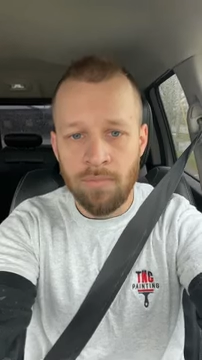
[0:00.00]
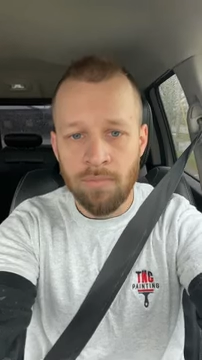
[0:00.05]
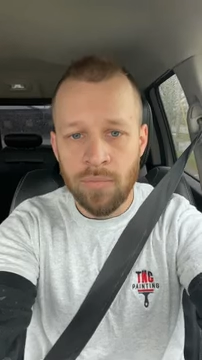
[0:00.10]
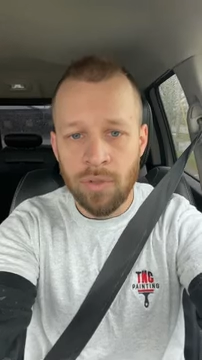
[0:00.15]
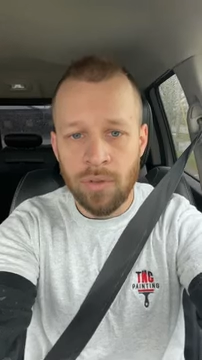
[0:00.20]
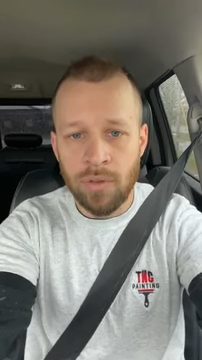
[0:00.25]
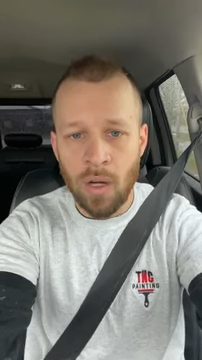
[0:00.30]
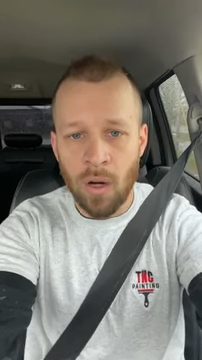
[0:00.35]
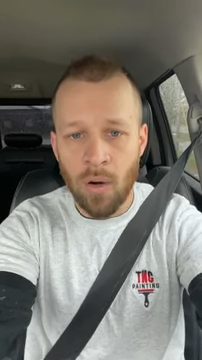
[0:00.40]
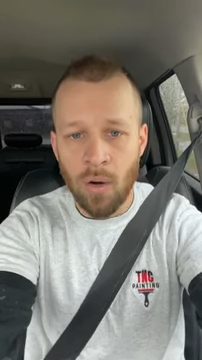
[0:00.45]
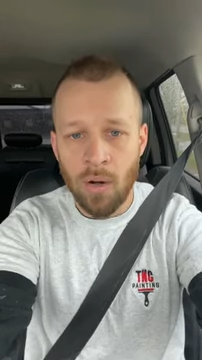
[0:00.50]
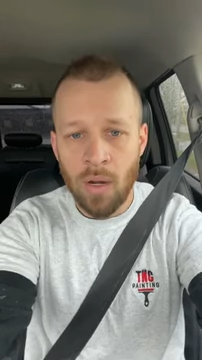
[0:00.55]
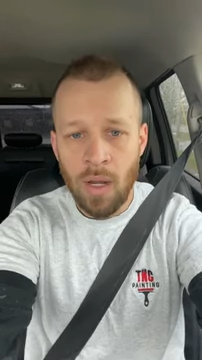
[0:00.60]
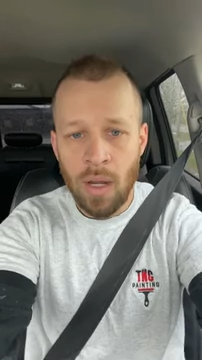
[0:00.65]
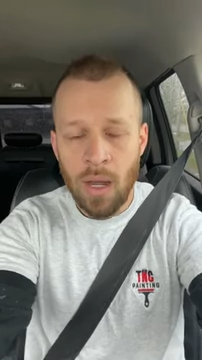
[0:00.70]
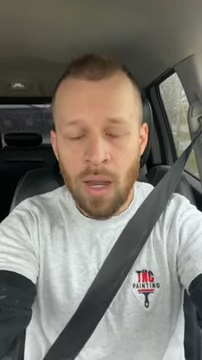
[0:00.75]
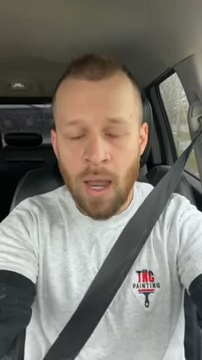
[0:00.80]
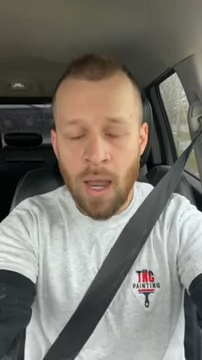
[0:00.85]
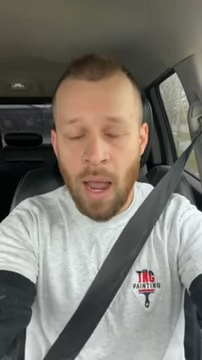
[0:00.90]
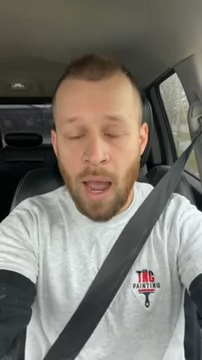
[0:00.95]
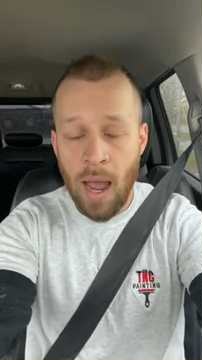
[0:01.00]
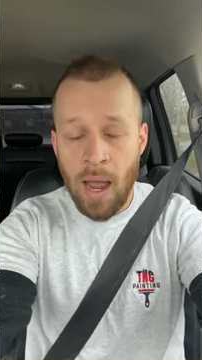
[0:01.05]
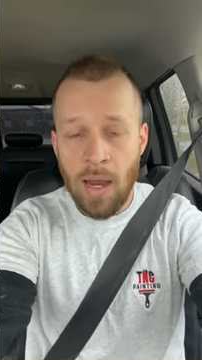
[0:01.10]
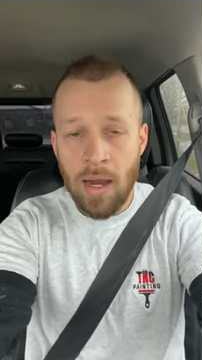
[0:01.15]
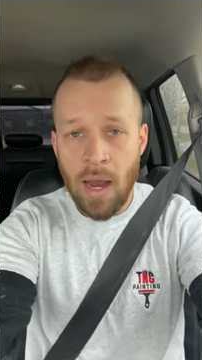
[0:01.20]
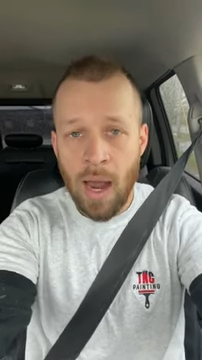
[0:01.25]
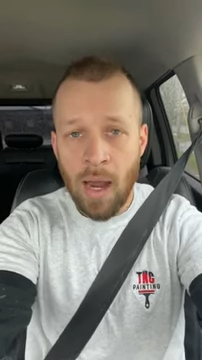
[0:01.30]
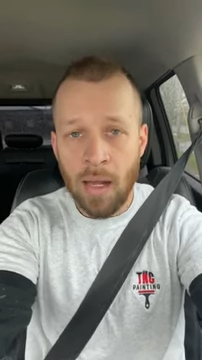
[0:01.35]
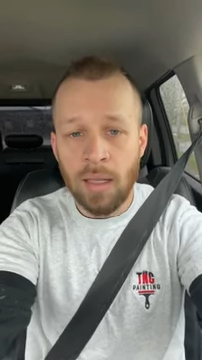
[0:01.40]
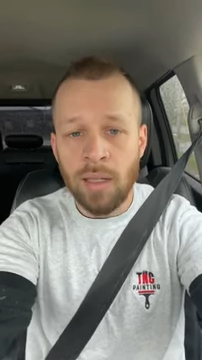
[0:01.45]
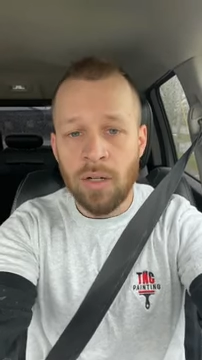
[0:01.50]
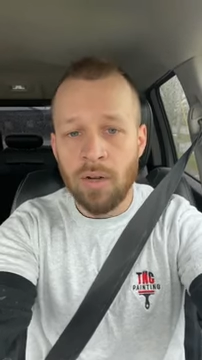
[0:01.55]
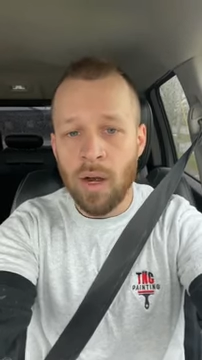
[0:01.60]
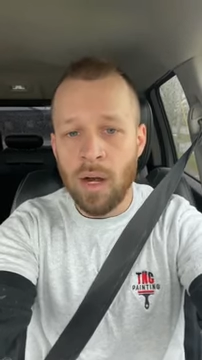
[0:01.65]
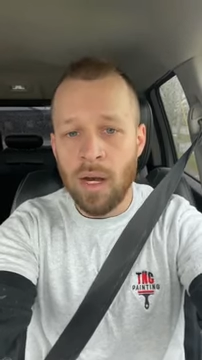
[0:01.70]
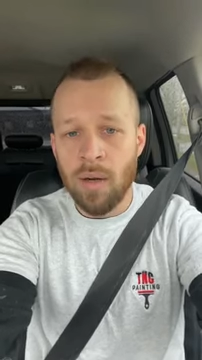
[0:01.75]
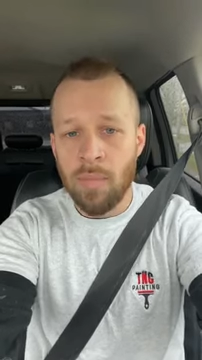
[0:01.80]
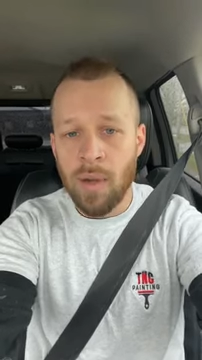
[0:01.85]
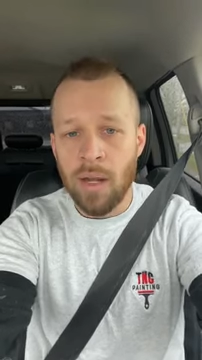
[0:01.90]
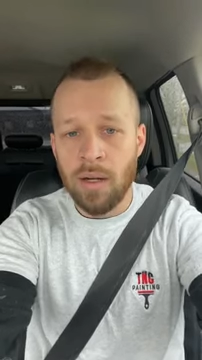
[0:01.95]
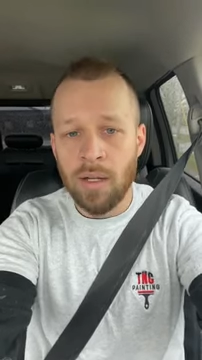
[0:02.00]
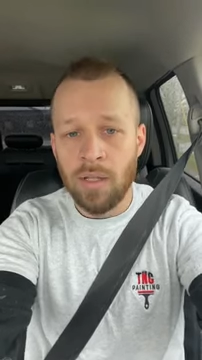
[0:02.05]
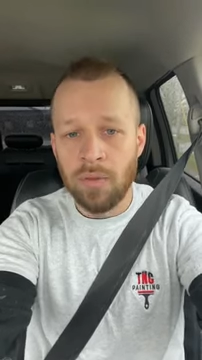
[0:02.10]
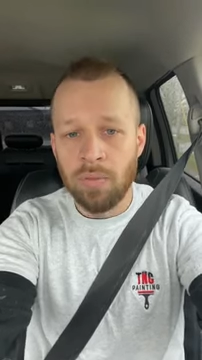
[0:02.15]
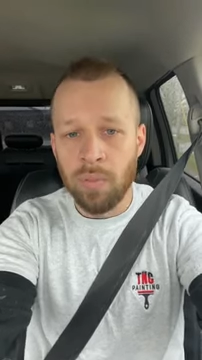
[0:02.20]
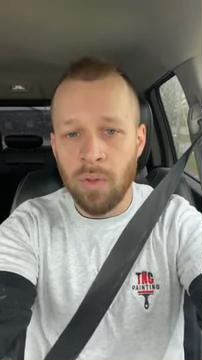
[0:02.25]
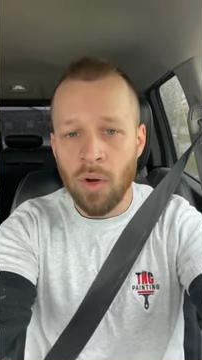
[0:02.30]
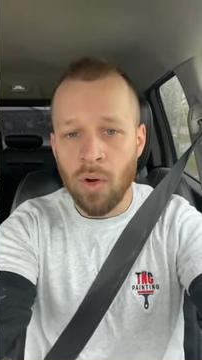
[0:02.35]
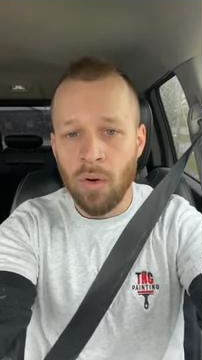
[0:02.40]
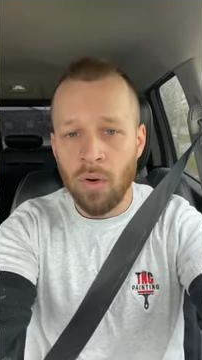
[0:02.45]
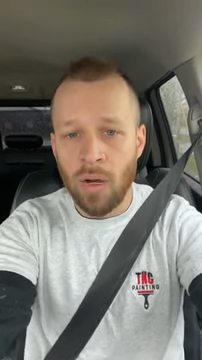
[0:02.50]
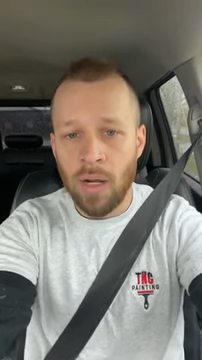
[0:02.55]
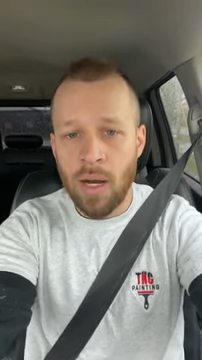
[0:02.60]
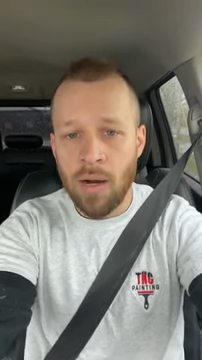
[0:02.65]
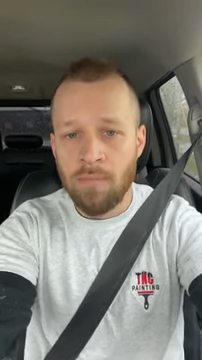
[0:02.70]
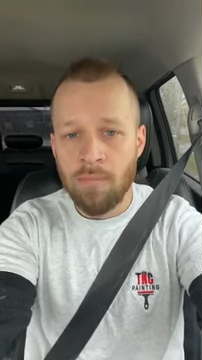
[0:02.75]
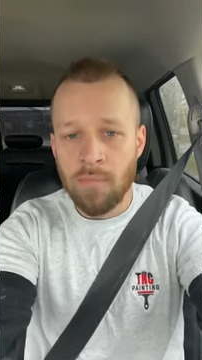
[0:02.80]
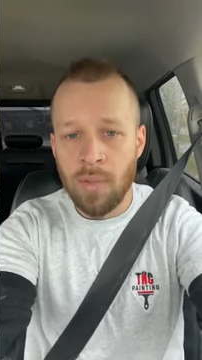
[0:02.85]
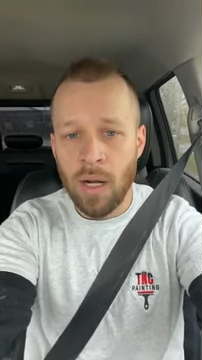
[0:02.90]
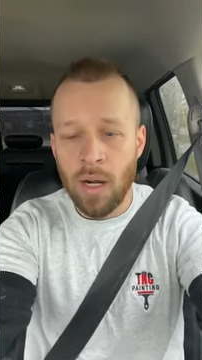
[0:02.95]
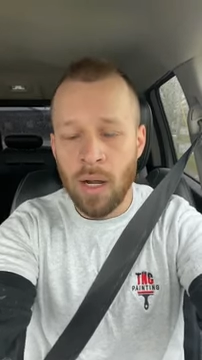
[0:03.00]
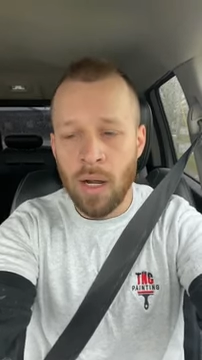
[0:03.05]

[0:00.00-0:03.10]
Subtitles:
So I highly recommend his program.